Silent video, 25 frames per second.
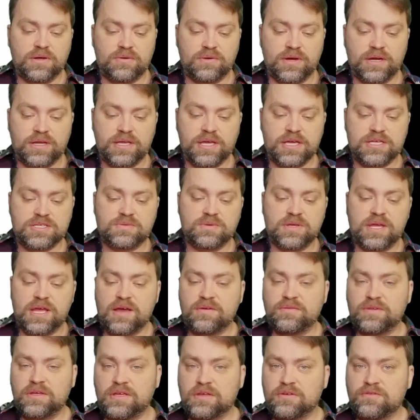Alright guys, we
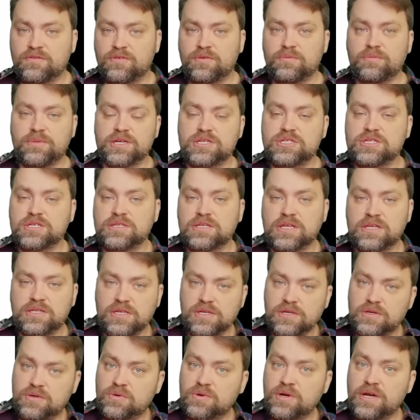have the confirmation that
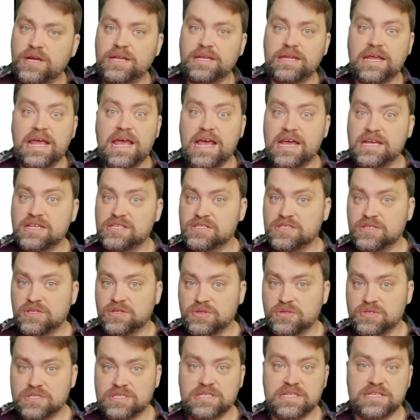Ukraine has
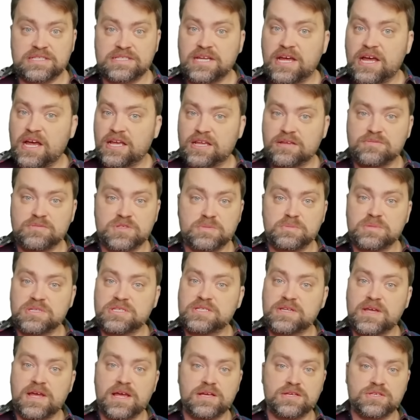used ATACMS
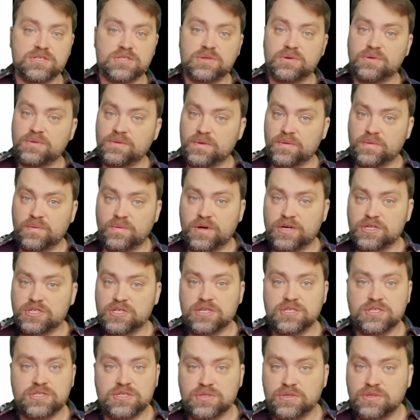missiles on the
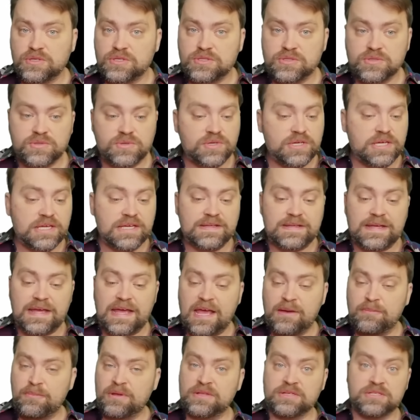Russian territory. It
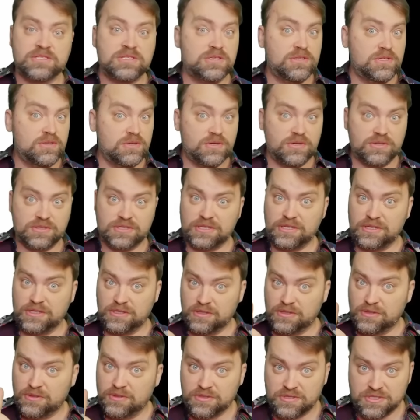happened not
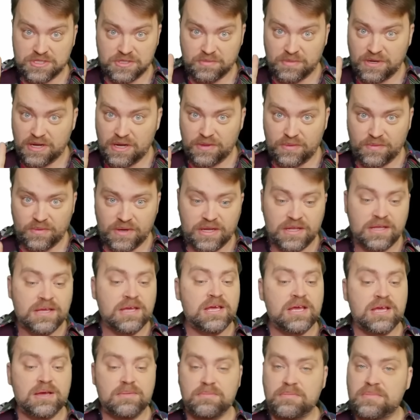in Kursk, by the way,
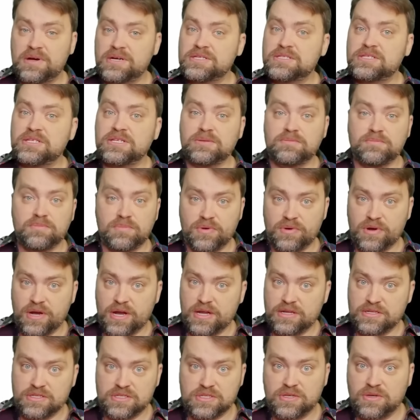but in
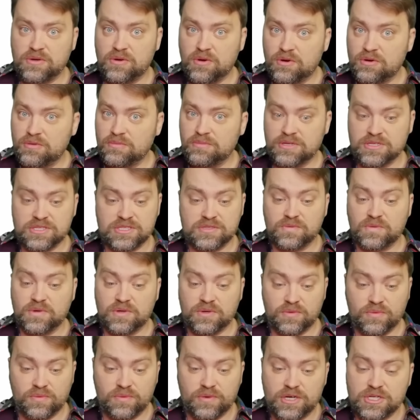Bryansk Oblast,
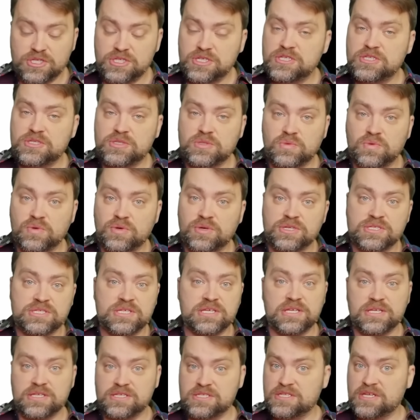where Russia stores
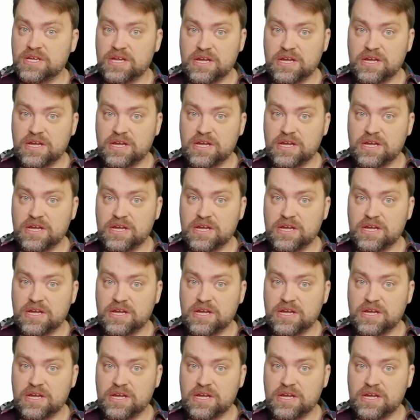its